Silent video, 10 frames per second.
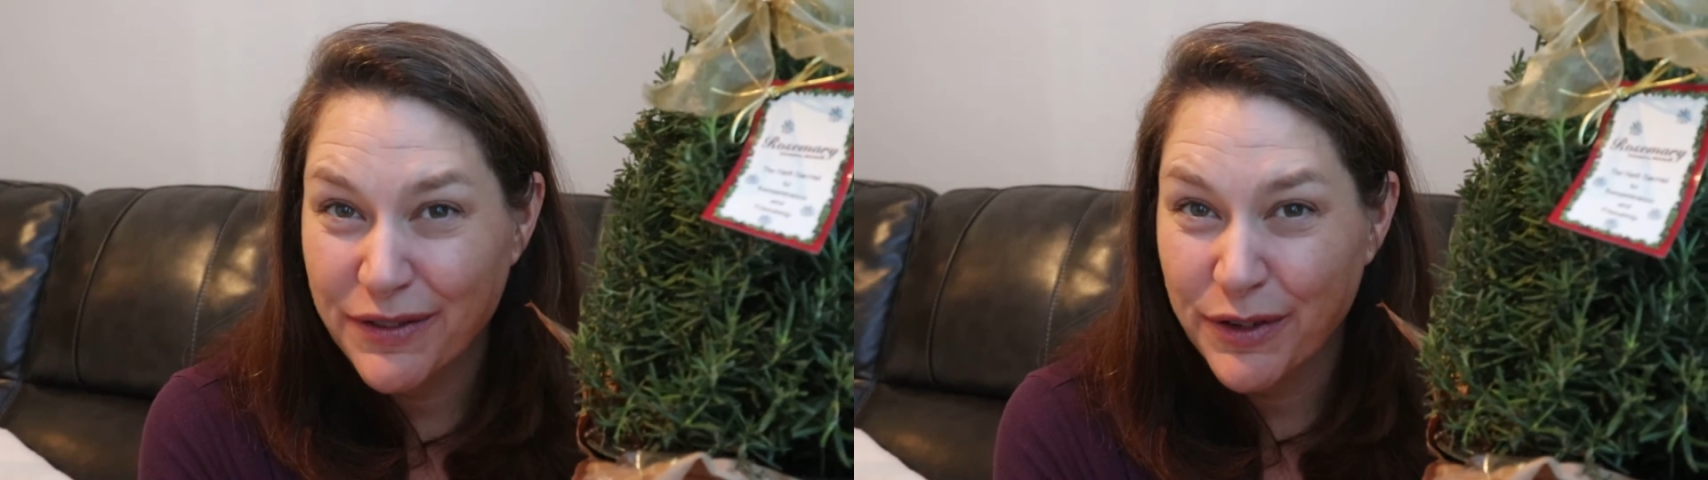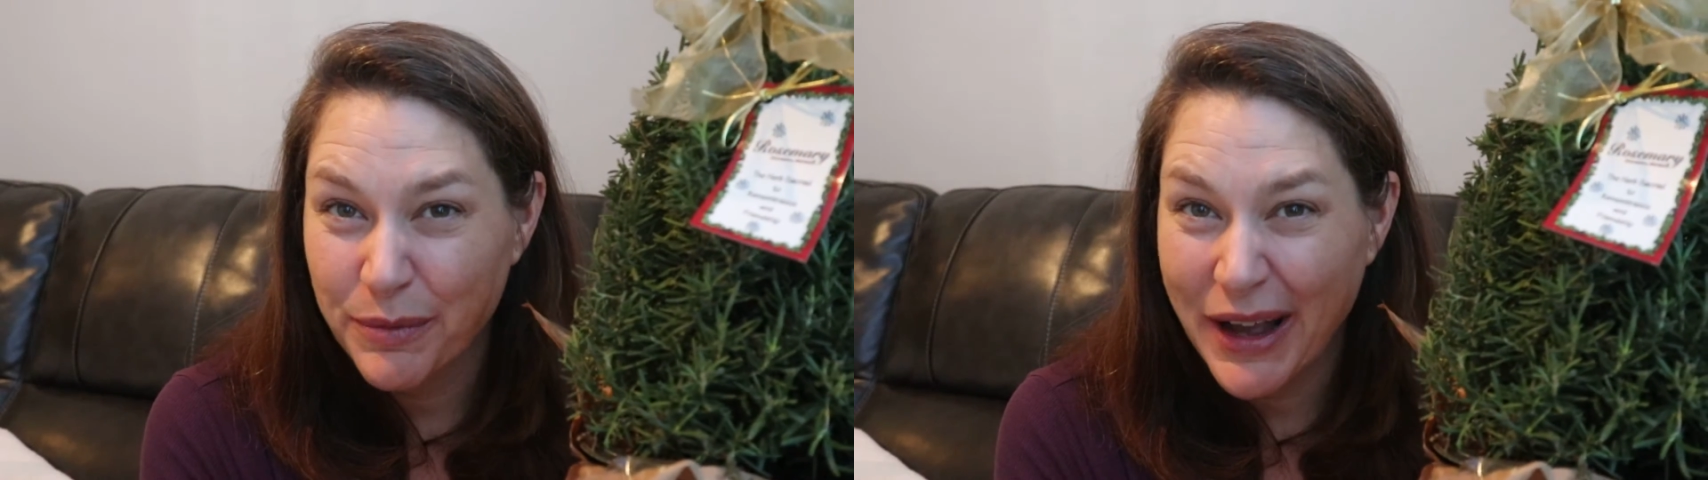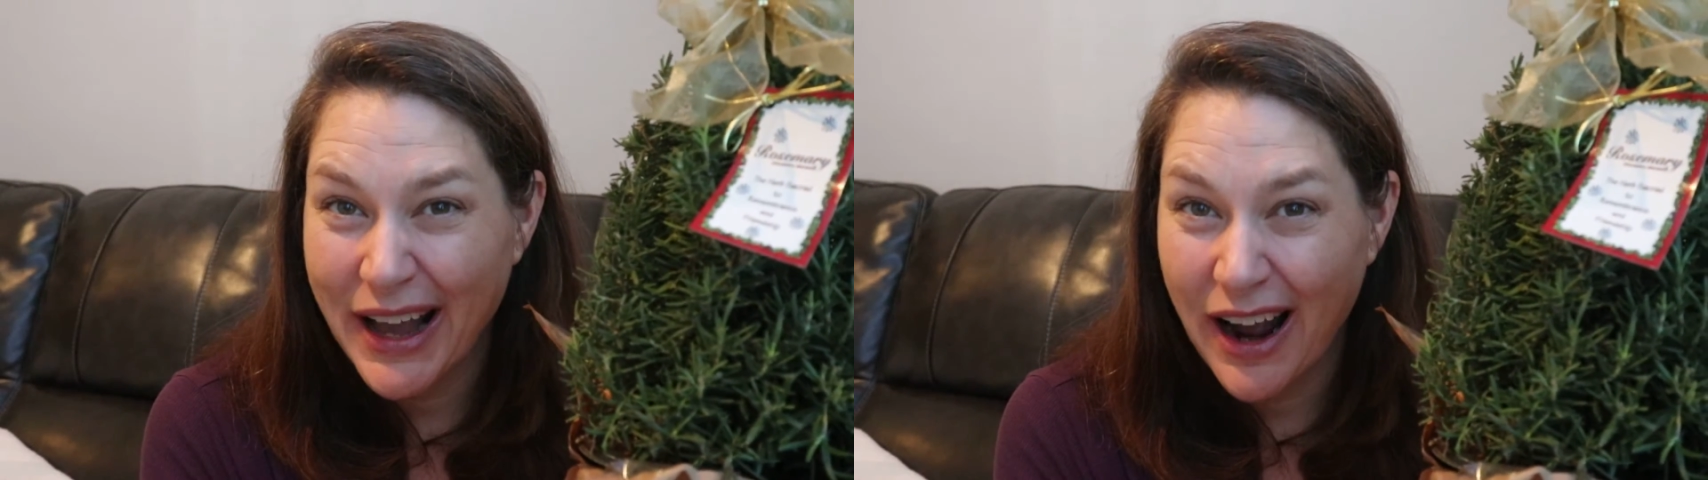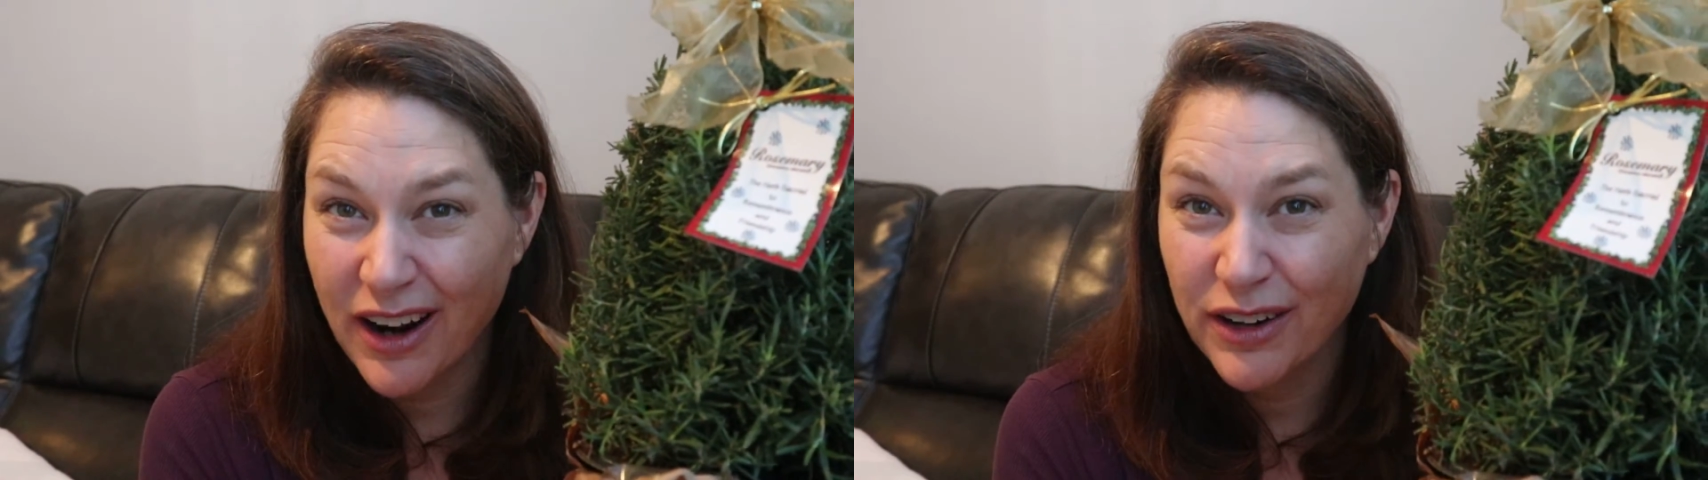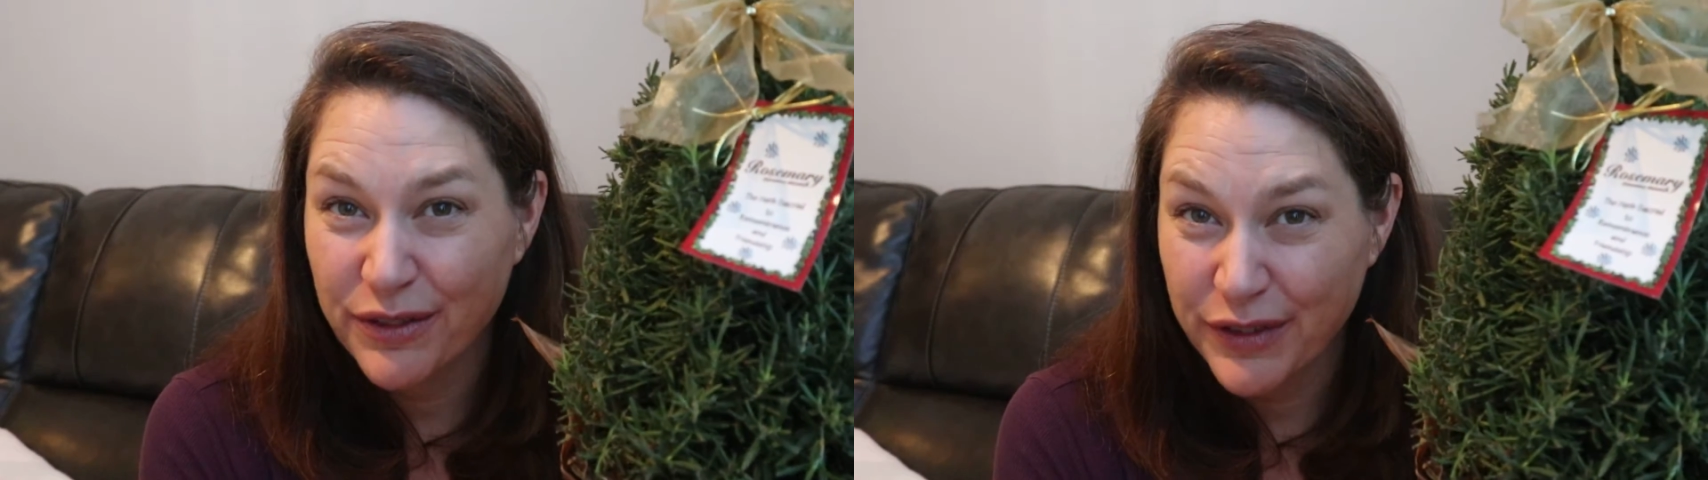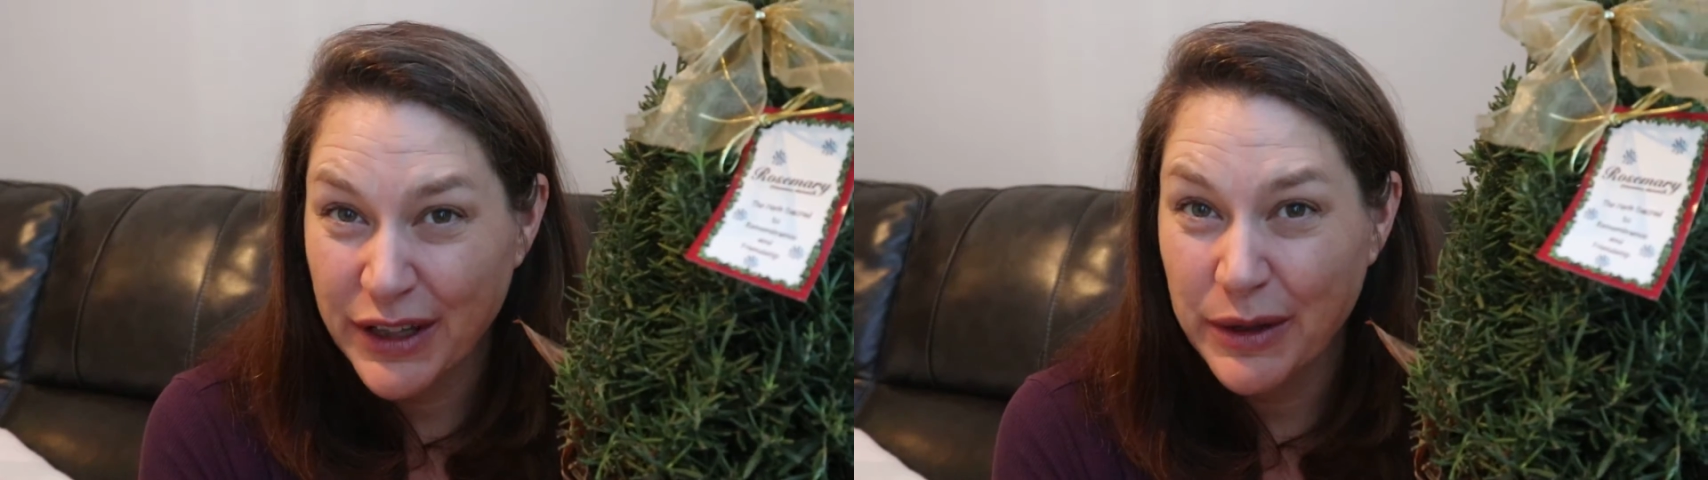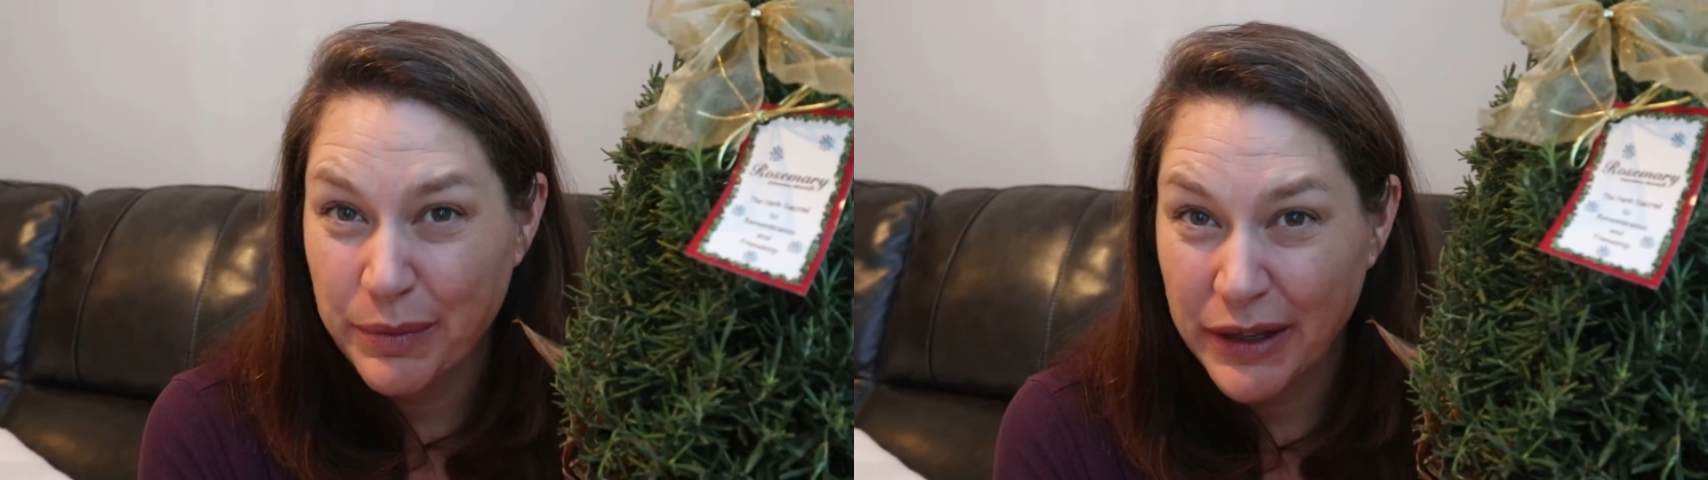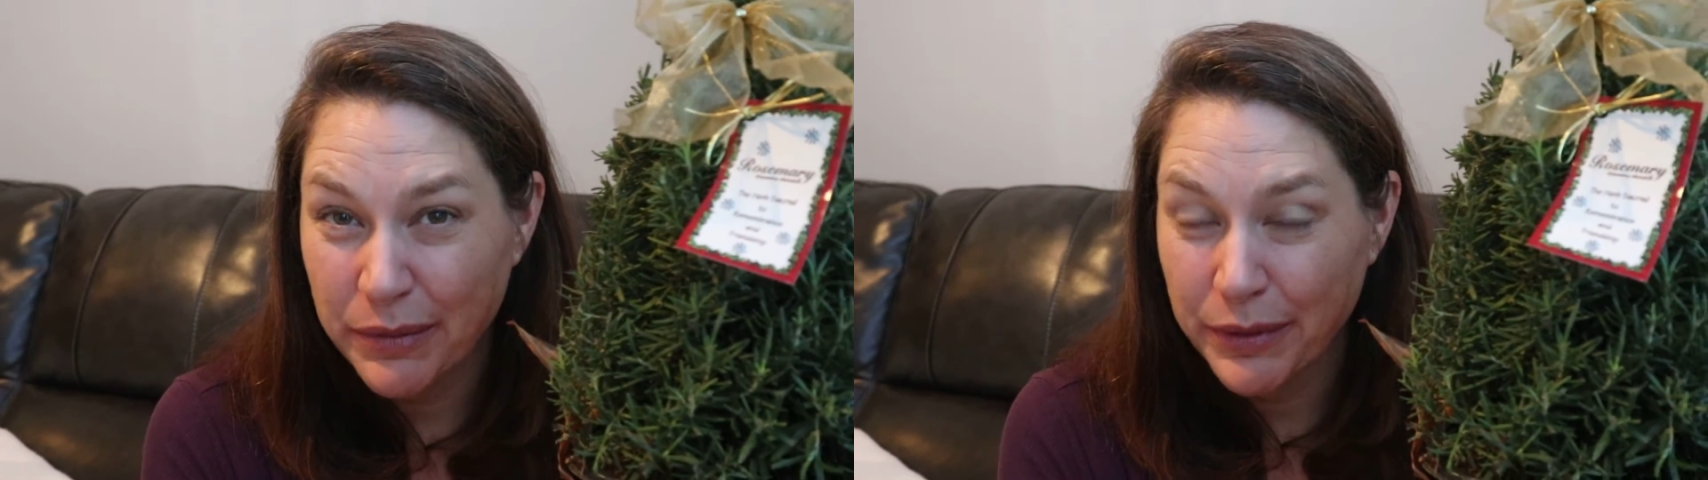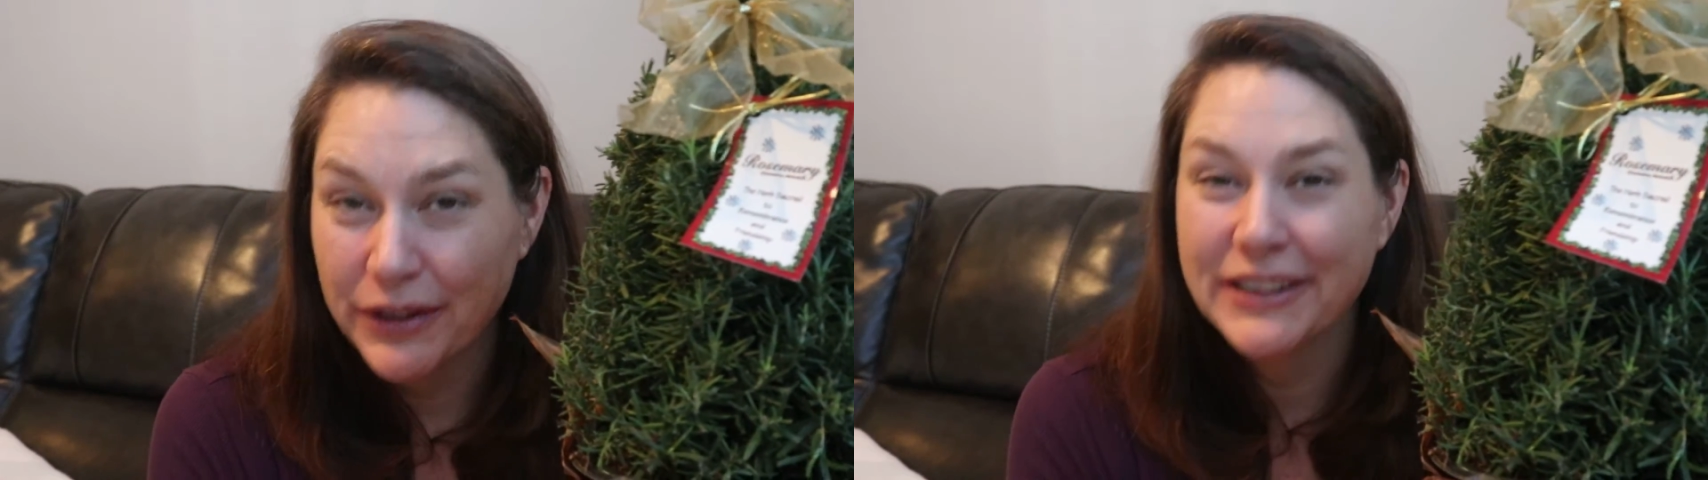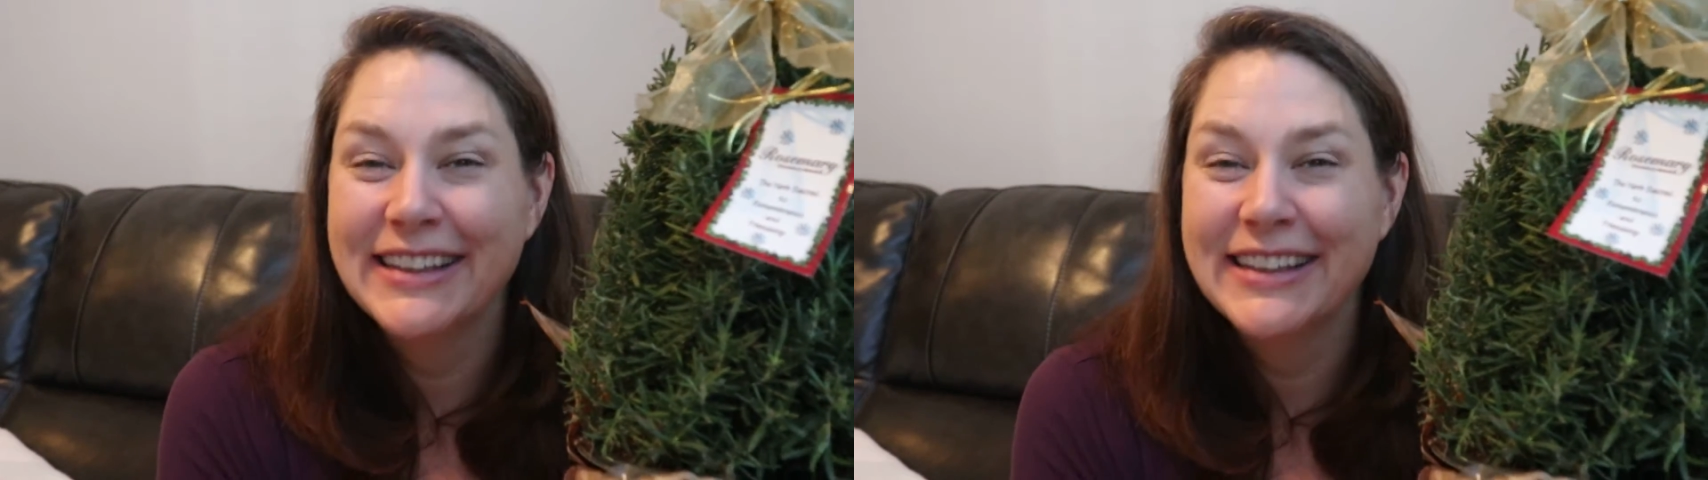for my RV people.